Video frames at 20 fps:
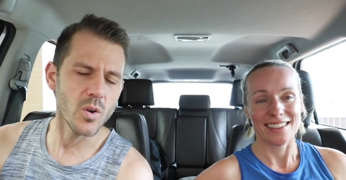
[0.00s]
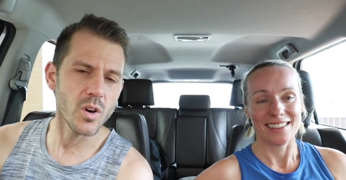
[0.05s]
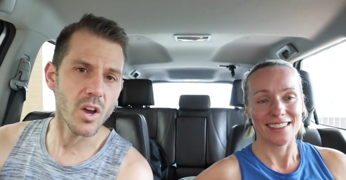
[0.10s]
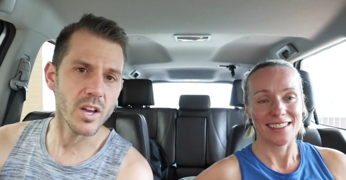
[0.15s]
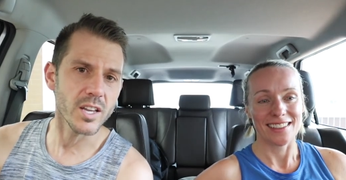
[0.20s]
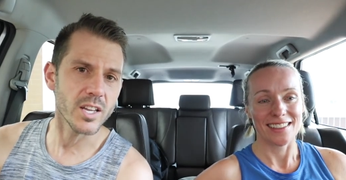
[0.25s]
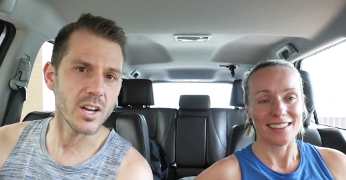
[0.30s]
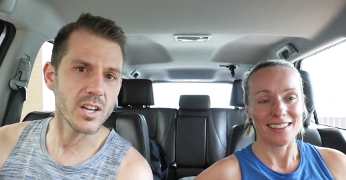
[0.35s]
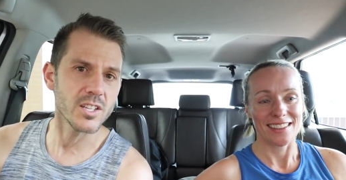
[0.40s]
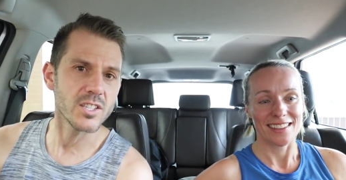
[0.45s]

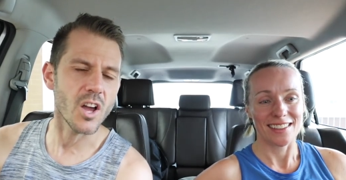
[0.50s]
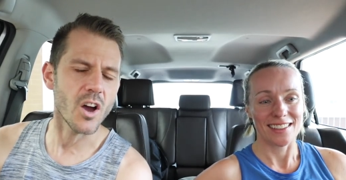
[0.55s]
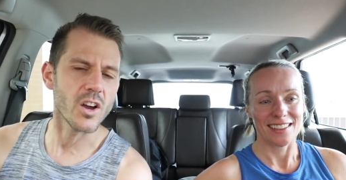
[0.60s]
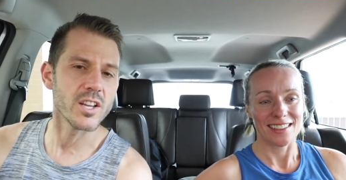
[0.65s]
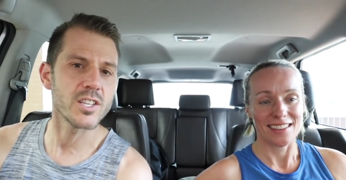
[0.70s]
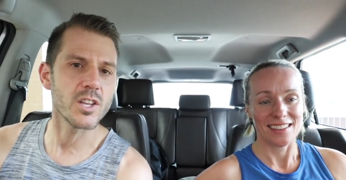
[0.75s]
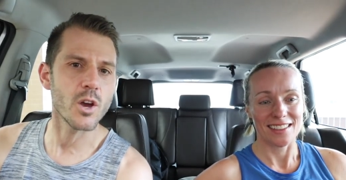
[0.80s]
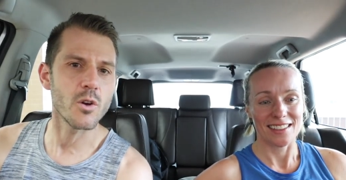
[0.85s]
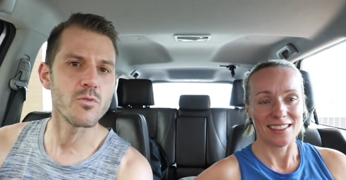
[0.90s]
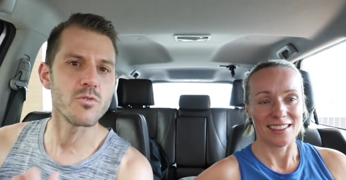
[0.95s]
Speaker 1: Like I
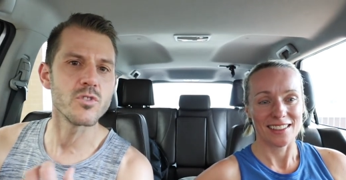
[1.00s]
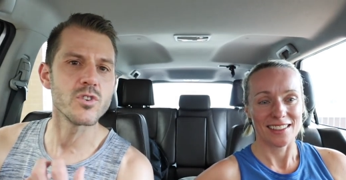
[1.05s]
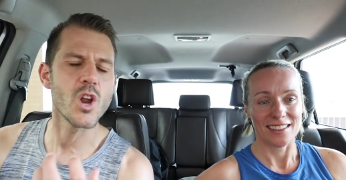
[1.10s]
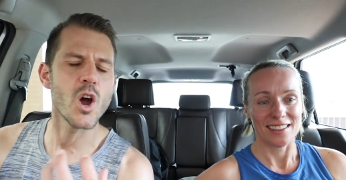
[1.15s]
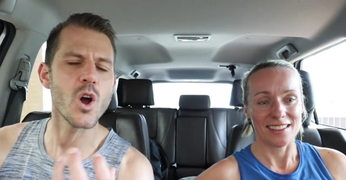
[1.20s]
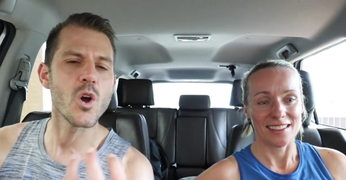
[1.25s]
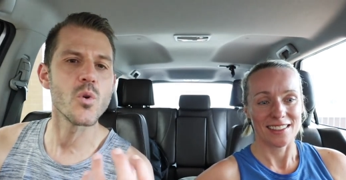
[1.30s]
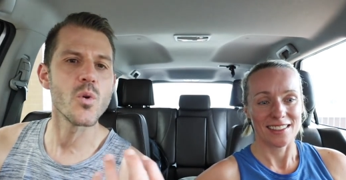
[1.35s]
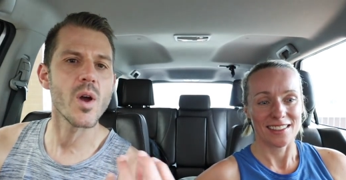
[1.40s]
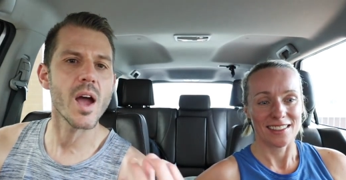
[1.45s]
don't
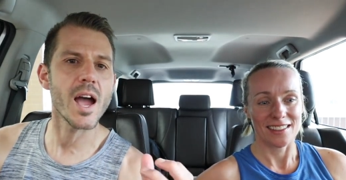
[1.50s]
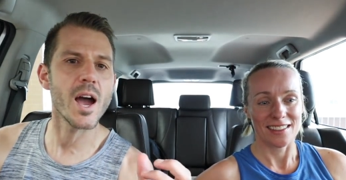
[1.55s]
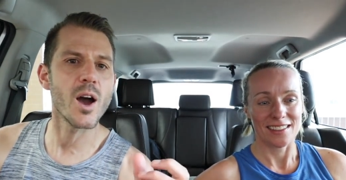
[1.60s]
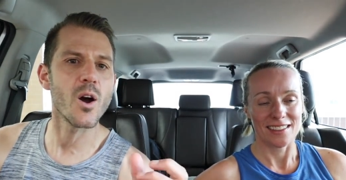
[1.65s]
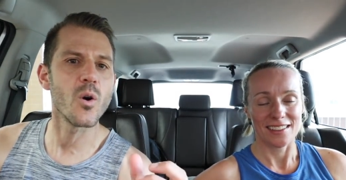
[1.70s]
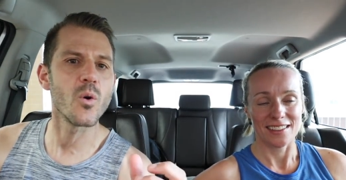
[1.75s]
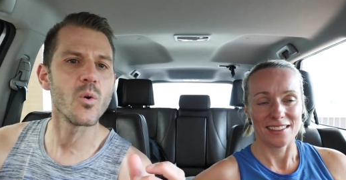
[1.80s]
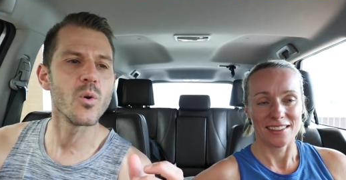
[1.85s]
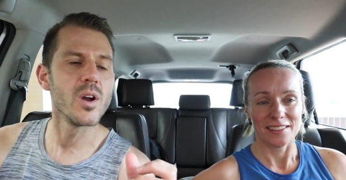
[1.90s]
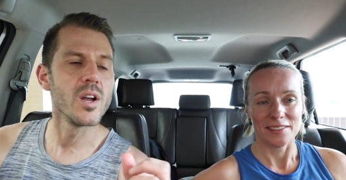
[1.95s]
know
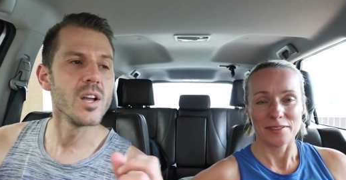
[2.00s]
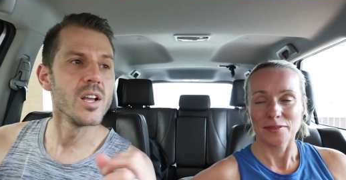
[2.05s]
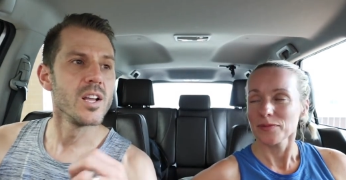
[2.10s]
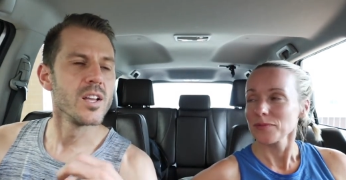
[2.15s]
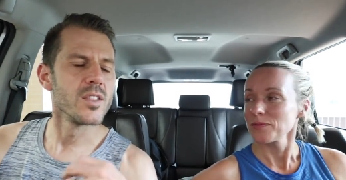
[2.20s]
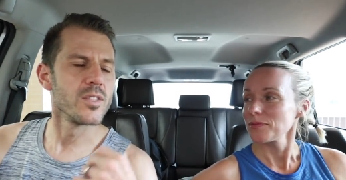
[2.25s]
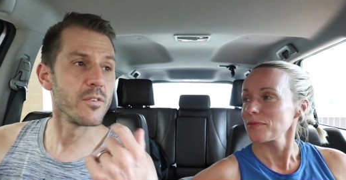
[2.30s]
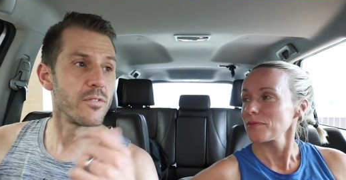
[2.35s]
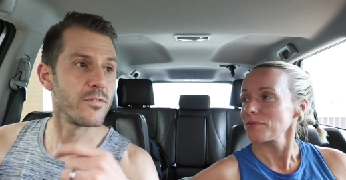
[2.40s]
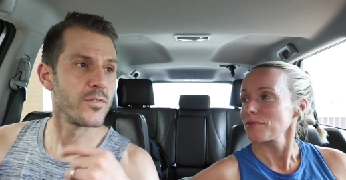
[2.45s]
how
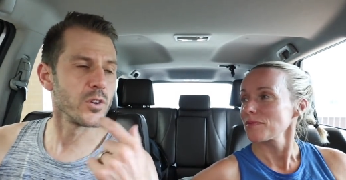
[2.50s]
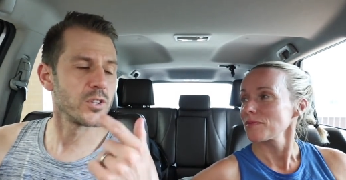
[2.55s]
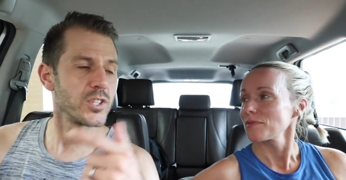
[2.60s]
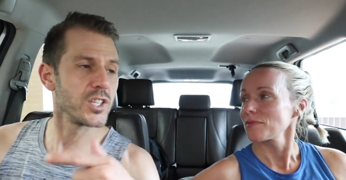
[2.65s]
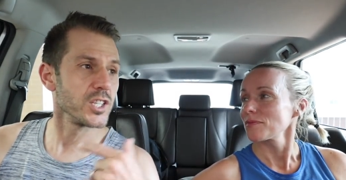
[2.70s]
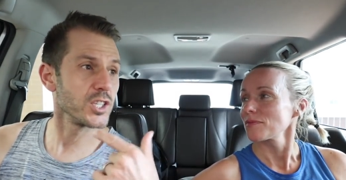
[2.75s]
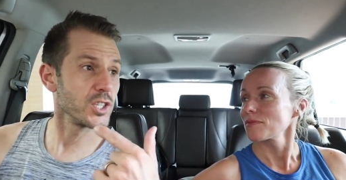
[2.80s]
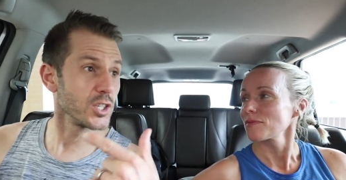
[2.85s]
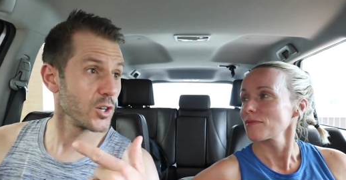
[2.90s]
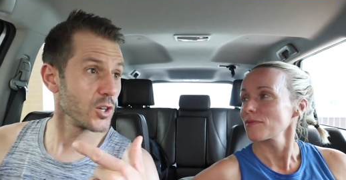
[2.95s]
the footage